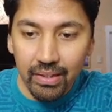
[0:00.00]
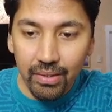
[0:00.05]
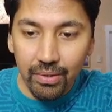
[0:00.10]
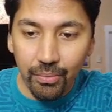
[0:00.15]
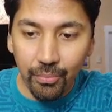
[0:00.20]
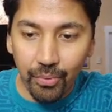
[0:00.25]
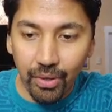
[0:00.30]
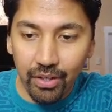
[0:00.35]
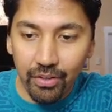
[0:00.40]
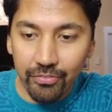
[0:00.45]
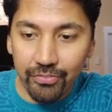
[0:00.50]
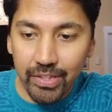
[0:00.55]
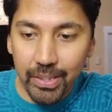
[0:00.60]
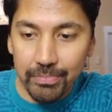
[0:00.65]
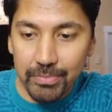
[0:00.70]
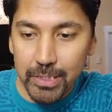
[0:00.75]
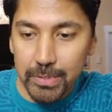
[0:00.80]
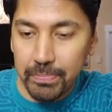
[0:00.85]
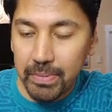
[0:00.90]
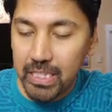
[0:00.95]
one of
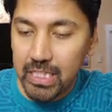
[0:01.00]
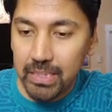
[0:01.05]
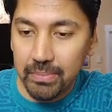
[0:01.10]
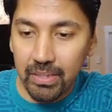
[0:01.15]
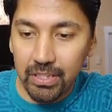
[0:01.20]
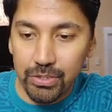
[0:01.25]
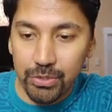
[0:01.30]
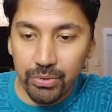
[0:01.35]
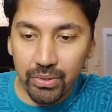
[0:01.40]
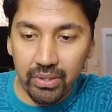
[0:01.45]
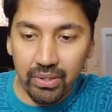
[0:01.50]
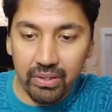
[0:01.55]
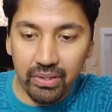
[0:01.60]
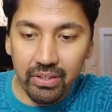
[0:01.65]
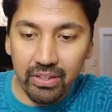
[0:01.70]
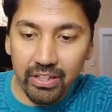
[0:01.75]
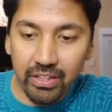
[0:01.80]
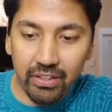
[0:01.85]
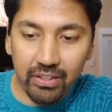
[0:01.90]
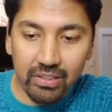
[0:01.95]
them spent about
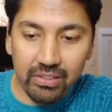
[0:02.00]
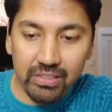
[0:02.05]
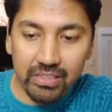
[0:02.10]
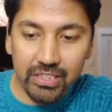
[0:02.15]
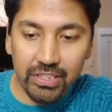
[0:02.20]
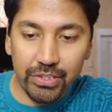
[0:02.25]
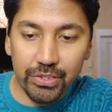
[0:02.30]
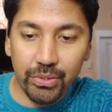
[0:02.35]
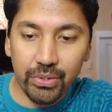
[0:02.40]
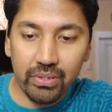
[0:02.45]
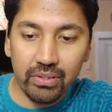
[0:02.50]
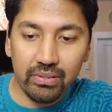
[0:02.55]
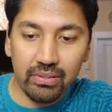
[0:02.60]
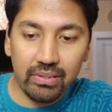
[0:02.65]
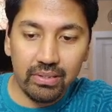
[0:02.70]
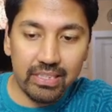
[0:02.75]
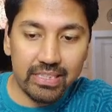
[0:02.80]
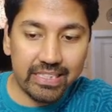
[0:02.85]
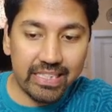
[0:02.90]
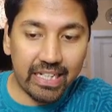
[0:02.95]
$230 in total,
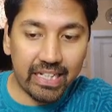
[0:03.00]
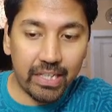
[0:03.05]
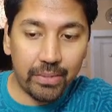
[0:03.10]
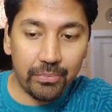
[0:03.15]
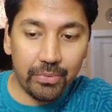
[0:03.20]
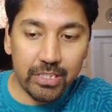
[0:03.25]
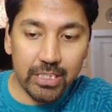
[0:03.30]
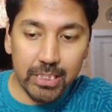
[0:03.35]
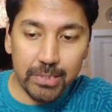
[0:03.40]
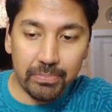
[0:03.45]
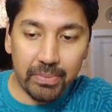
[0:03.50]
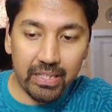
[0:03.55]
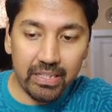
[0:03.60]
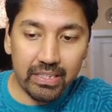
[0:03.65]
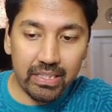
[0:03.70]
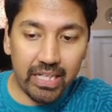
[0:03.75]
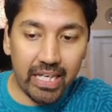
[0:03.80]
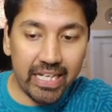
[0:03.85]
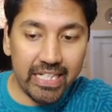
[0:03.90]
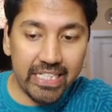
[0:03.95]
the second one
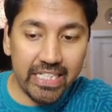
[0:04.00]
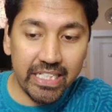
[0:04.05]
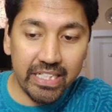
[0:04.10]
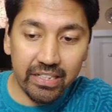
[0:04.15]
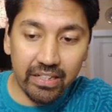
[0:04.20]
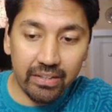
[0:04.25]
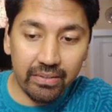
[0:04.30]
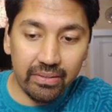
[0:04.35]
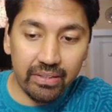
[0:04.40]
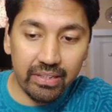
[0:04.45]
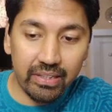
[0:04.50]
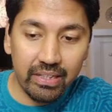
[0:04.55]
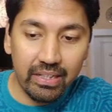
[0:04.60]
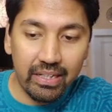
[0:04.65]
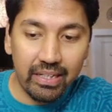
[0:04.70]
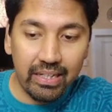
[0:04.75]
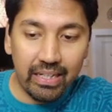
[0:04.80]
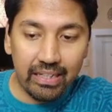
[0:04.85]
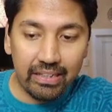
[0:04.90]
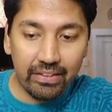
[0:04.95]
spent $1,800,
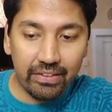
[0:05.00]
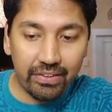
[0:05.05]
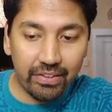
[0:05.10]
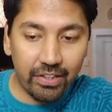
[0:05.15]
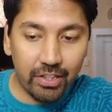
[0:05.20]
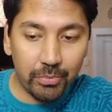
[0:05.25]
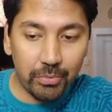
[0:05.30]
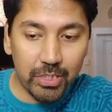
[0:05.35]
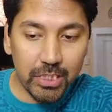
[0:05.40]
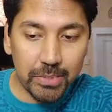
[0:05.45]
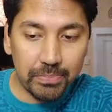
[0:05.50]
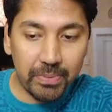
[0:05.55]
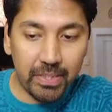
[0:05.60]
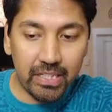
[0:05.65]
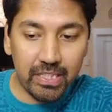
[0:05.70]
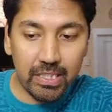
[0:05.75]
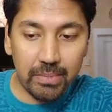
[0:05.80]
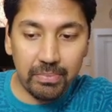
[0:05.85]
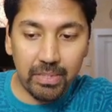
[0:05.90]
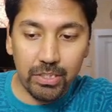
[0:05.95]
and the third one
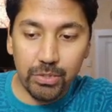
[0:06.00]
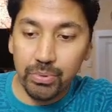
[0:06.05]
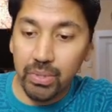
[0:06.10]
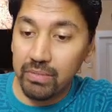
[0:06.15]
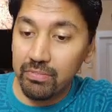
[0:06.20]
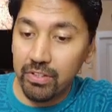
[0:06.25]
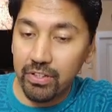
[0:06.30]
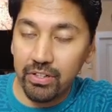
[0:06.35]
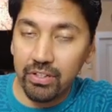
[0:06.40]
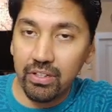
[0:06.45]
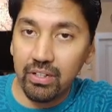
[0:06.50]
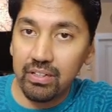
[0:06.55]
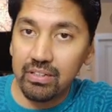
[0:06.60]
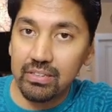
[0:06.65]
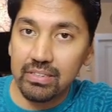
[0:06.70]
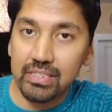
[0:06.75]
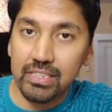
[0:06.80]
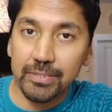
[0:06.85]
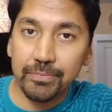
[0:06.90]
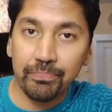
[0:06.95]
spent about
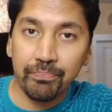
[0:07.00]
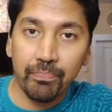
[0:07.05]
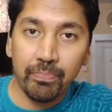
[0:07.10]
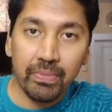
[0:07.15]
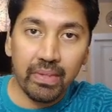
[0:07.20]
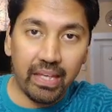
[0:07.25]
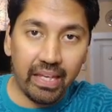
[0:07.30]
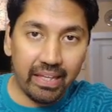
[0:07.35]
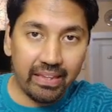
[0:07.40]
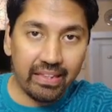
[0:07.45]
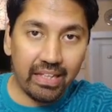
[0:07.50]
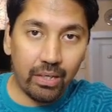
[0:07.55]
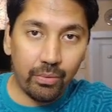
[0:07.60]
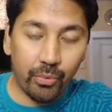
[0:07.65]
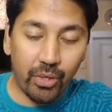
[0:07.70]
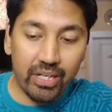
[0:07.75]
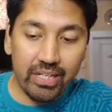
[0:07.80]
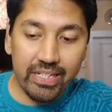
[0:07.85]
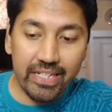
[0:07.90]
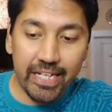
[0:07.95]
$1,200 in that
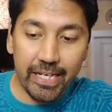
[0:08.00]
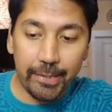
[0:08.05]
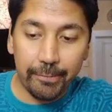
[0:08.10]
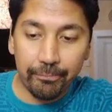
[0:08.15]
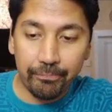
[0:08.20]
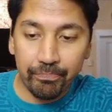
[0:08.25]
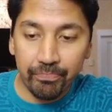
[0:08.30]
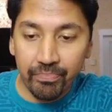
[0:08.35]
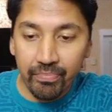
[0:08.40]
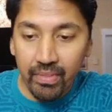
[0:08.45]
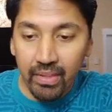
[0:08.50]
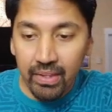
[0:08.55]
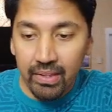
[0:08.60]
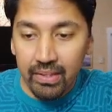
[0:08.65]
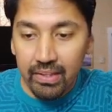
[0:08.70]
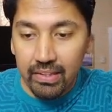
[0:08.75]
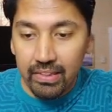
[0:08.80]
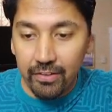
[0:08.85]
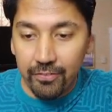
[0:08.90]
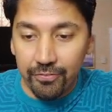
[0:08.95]
one day.
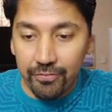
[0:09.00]
The